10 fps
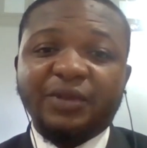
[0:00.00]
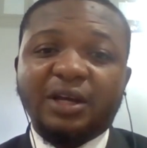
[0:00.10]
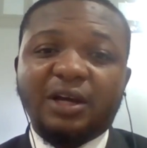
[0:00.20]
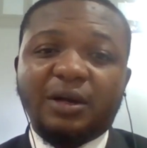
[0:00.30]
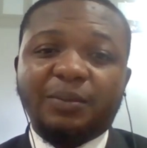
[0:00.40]

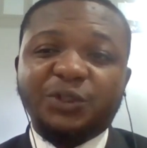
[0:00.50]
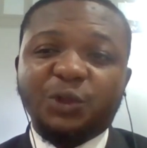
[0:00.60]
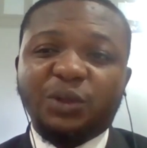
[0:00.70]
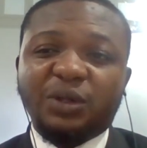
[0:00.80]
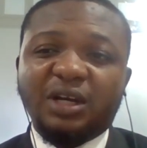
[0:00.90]
Um,
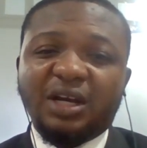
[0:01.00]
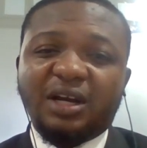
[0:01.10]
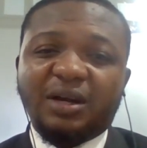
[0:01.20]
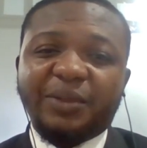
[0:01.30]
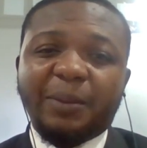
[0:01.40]
so
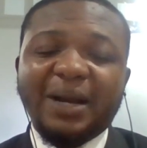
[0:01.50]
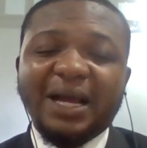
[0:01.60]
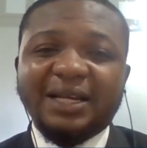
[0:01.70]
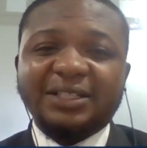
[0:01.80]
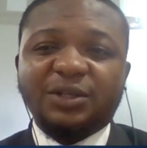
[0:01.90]
um, the
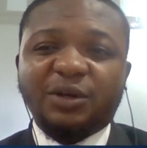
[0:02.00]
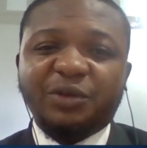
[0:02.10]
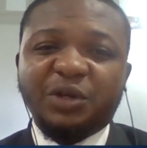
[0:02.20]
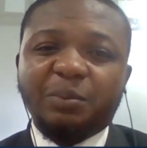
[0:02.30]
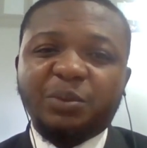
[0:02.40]
balance of, you
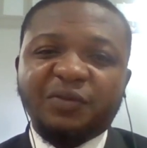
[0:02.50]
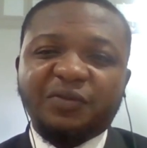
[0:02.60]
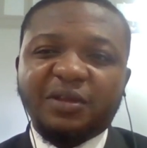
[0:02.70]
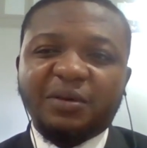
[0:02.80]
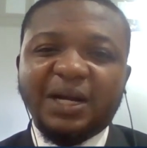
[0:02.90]
know, improved
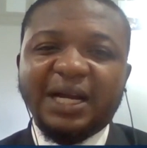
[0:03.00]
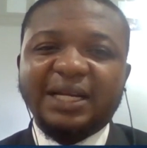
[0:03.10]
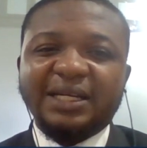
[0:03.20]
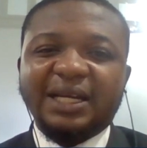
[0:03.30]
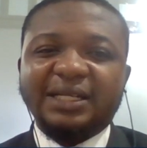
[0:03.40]

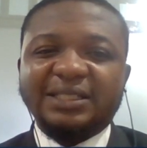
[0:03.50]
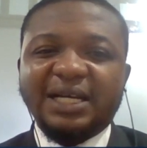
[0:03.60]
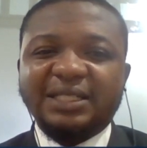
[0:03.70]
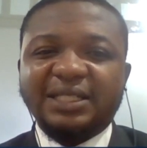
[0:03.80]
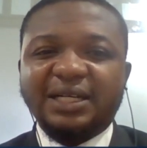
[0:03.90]
demand and
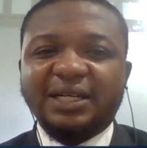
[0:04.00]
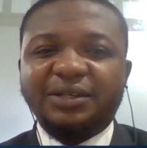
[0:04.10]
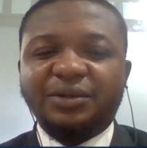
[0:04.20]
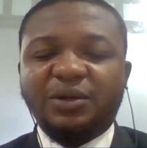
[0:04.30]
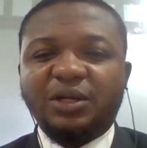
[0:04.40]
tighter, you
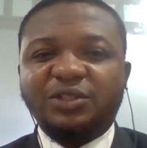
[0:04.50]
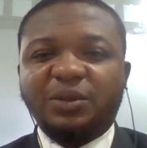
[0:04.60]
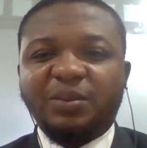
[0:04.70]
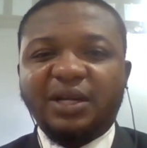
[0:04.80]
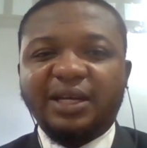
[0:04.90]
know, oil
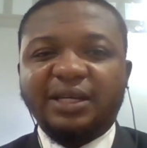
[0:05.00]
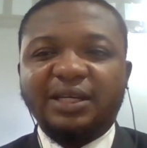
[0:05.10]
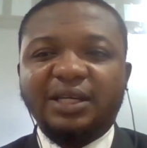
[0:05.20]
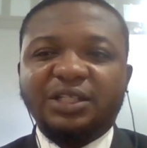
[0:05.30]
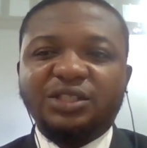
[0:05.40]
supply
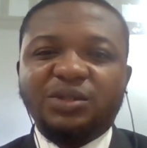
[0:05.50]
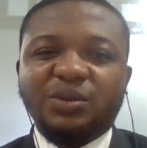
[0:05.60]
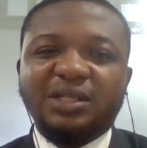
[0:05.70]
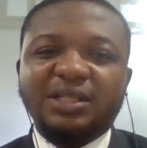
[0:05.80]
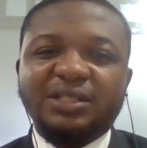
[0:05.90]
should
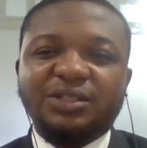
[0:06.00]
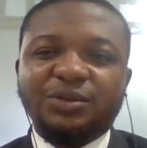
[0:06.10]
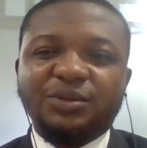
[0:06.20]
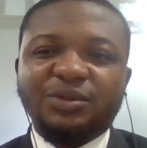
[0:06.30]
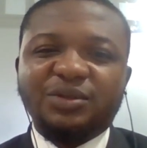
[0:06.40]
lead to,
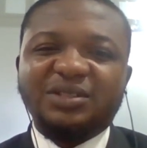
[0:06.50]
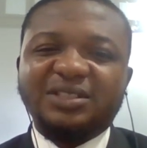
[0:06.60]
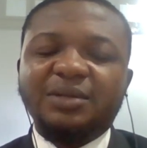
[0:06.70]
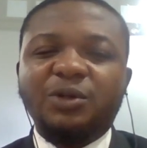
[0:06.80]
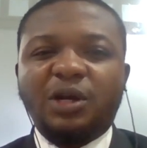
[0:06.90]
you know,
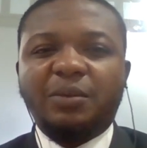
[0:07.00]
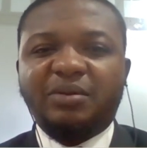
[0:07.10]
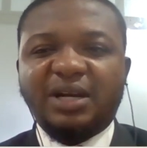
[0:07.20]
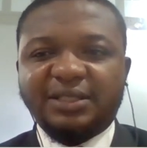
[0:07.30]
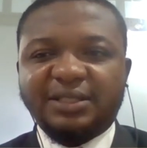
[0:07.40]
stable oil
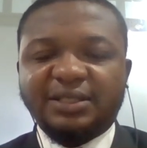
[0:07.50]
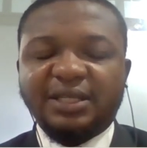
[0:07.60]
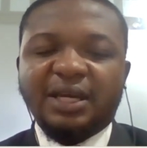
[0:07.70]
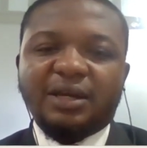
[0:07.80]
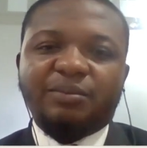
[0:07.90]
prices.
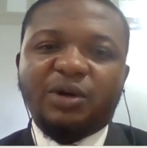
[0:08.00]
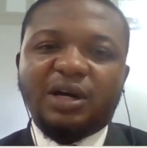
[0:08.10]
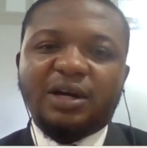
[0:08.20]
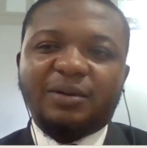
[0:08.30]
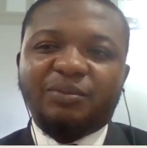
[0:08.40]
But
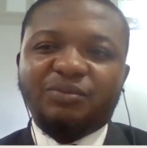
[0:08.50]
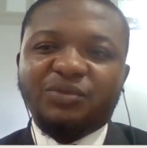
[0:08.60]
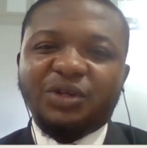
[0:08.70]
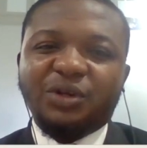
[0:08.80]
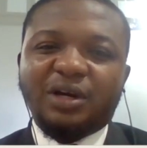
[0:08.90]
um,
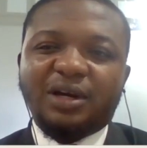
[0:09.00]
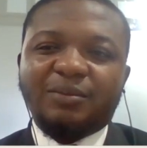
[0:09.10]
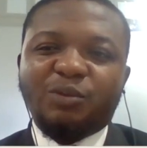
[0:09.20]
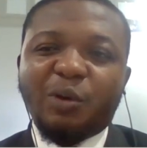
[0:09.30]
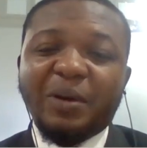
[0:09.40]
you know, um,
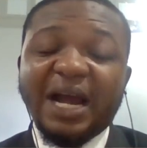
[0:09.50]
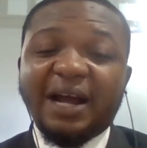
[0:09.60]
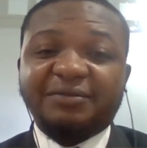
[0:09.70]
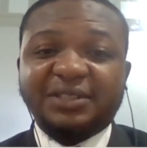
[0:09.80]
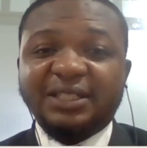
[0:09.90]
what we have
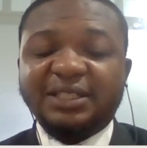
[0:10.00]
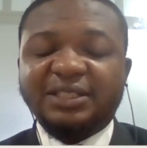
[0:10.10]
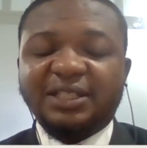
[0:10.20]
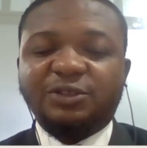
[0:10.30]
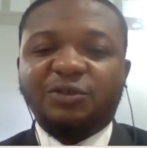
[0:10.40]
seen this
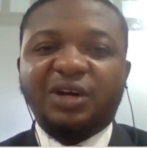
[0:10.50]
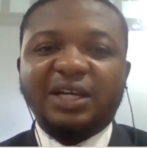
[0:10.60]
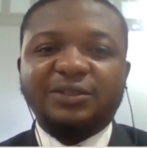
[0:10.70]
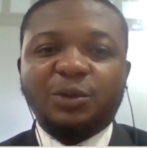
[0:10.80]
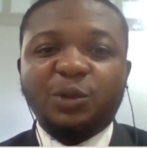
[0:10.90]
year so far is
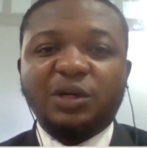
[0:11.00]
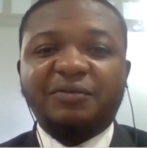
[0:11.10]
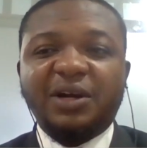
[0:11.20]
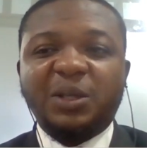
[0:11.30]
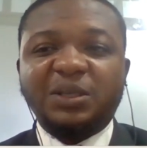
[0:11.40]

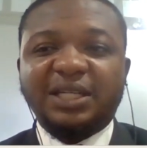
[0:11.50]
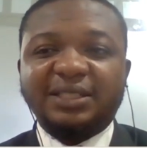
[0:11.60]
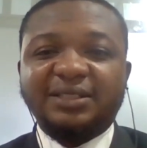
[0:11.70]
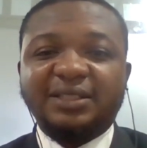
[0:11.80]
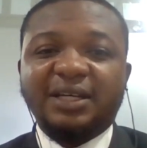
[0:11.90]
coronavirus
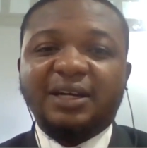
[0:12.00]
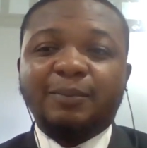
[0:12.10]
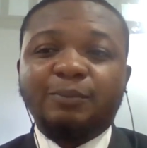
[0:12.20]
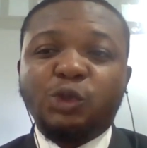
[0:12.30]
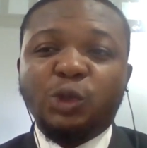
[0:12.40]
has
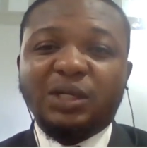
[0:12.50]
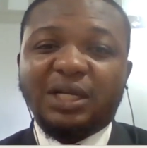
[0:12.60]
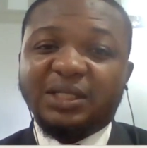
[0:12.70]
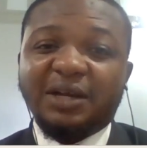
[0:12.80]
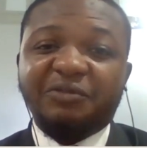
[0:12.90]
um, thrown
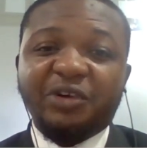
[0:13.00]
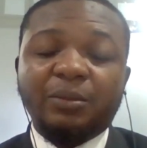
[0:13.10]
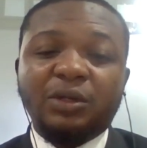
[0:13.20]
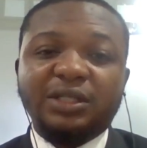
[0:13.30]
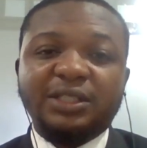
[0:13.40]
another
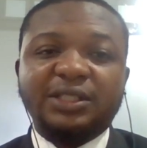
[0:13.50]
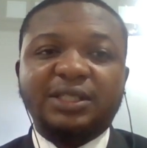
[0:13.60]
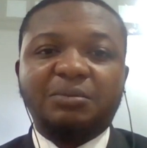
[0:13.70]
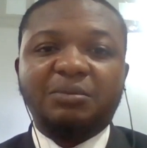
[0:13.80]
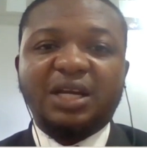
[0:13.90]
variable into the
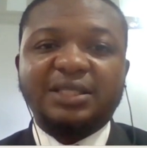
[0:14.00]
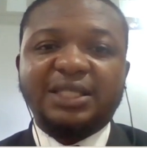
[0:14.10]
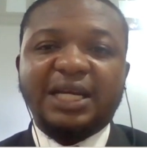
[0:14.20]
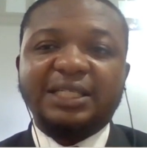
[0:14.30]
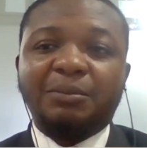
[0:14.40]
mix,
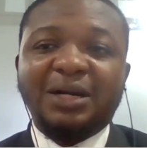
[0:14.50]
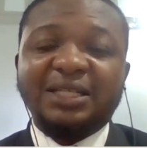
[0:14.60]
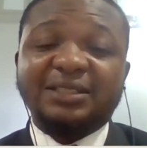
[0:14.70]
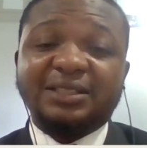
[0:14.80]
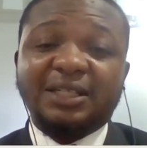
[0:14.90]
and
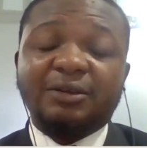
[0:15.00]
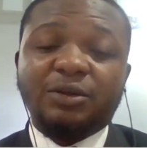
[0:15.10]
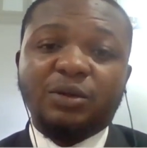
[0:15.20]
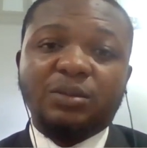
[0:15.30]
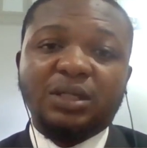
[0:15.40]
demand is down
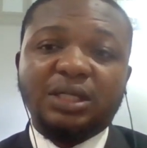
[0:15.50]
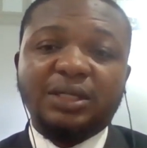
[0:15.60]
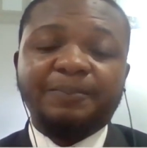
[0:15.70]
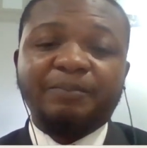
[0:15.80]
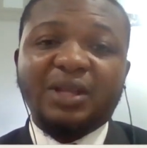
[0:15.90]
globally,
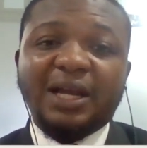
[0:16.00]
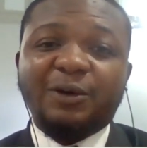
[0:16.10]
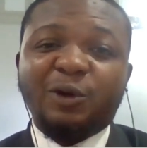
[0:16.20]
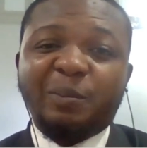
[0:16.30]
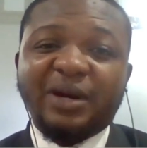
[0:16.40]
and
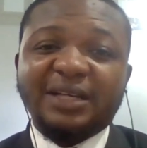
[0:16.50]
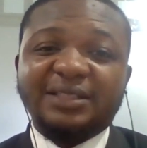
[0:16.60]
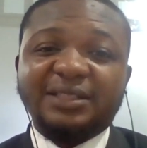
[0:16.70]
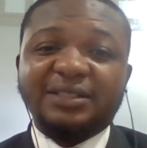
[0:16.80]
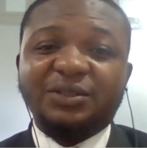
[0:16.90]
oil
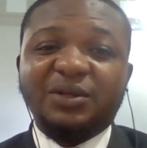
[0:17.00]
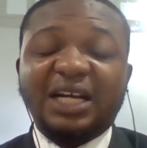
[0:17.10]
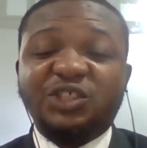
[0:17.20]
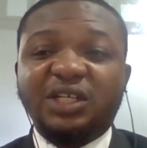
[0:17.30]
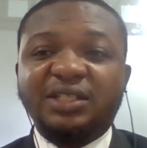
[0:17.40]
prices, you know, are
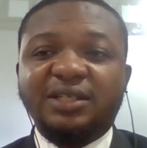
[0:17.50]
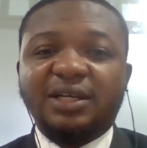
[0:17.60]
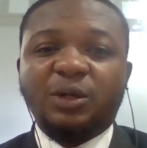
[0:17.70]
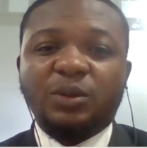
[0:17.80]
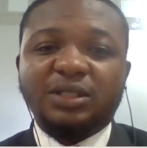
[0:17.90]
trending
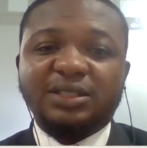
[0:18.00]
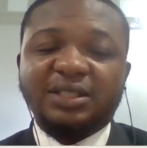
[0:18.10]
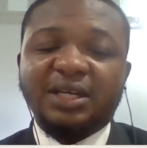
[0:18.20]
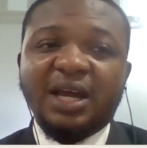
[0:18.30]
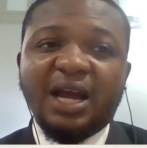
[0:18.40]
downwards.
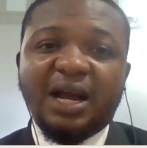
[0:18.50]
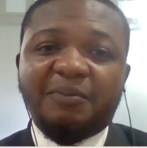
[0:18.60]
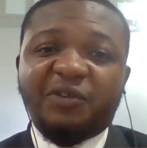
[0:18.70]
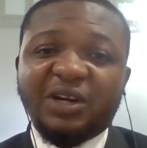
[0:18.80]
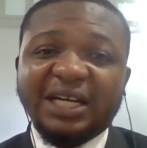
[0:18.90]
Um,
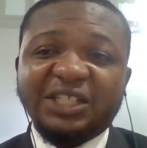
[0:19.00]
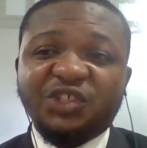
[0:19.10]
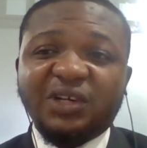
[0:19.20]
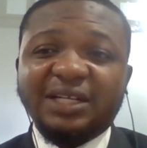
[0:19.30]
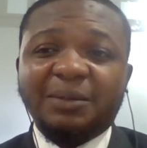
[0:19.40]
for
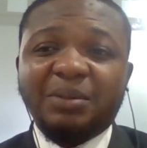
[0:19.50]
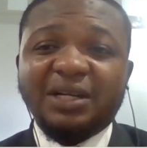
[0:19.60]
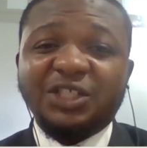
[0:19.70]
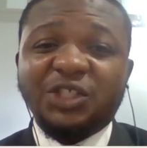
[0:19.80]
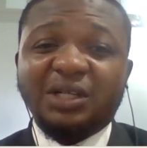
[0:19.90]
Nigeria, the
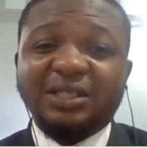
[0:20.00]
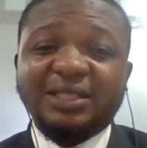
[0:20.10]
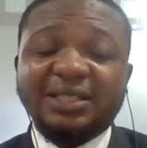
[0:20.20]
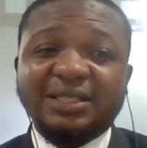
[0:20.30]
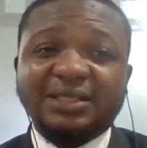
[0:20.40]
implication
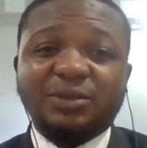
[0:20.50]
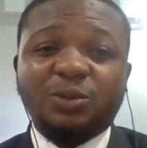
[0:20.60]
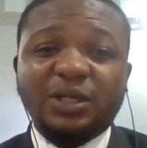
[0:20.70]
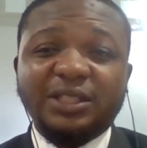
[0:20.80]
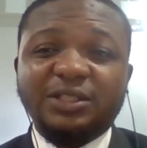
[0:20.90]
is
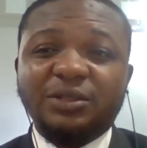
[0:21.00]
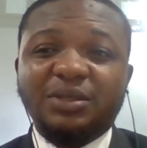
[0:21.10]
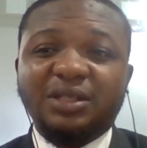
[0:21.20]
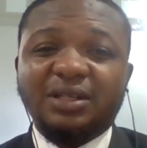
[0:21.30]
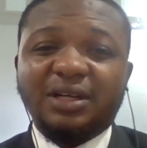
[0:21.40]
going to
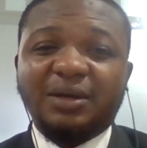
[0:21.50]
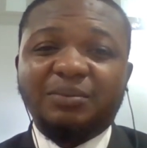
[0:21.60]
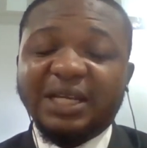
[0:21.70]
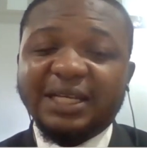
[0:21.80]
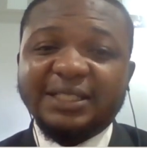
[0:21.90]
be um,
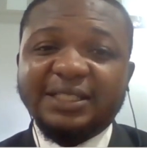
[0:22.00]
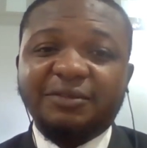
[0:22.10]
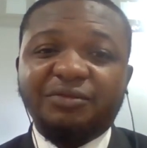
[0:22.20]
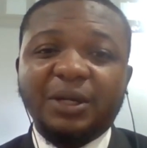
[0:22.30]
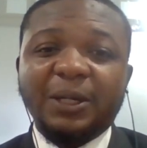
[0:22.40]
negative
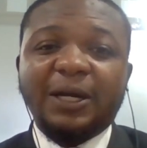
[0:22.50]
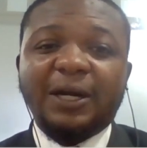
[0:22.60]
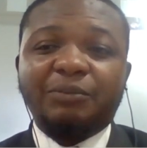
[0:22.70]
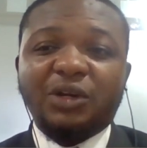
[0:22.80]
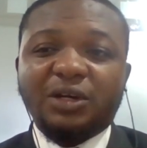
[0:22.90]
uh,
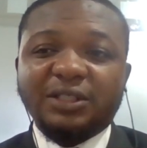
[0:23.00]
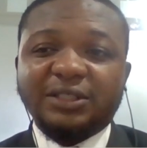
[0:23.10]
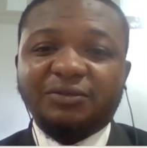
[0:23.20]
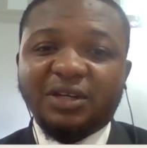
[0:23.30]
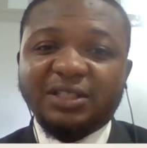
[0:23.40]
because
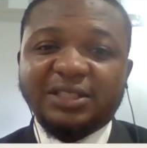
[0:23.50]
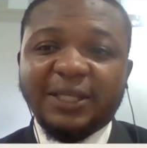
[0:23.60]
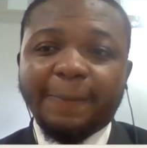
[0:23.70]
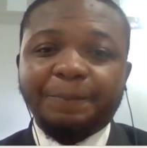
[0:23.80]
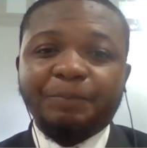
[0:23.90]
first,
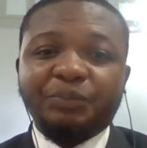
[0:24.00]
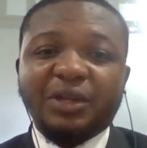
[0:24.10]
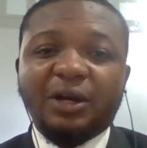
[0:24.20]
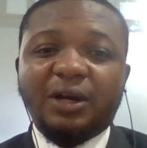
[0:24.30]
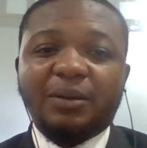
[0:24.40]

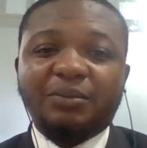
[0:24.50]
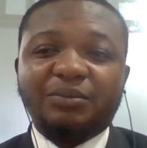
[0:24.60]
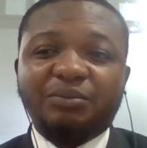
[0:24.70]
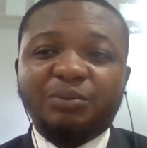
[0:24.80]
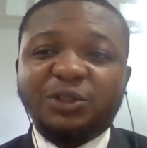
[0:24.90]
um,
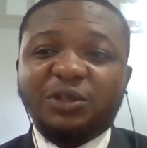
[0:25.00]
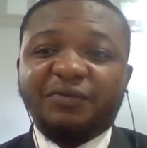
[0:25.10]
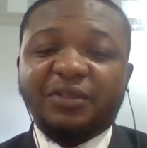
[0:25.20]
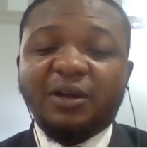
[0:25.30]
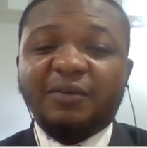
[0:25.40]
most of
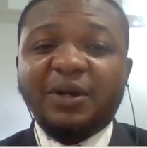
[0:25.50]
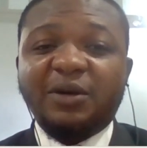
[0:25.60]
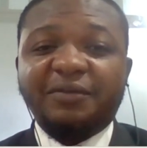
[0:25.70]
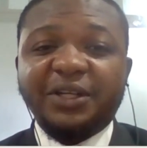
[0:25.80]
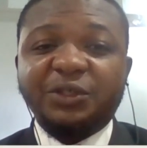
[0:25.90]
the government
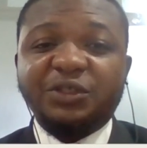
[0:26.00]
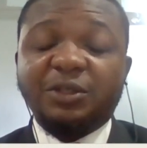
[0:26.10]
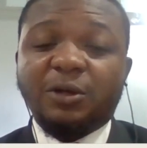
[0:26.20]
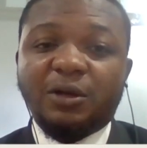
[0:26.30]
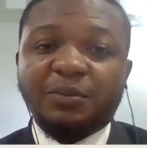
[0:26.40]
revenue still
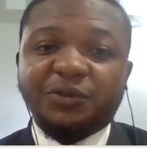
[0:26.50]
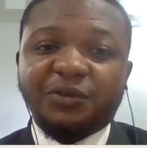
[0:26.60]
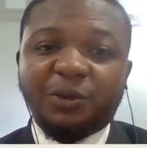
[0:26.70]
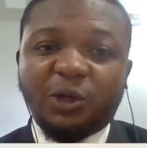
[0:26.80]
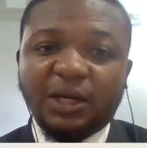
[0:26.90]
comes
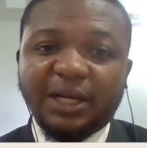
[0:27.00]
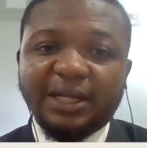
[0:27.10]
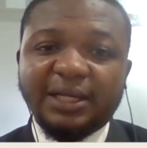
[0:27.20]
from oil.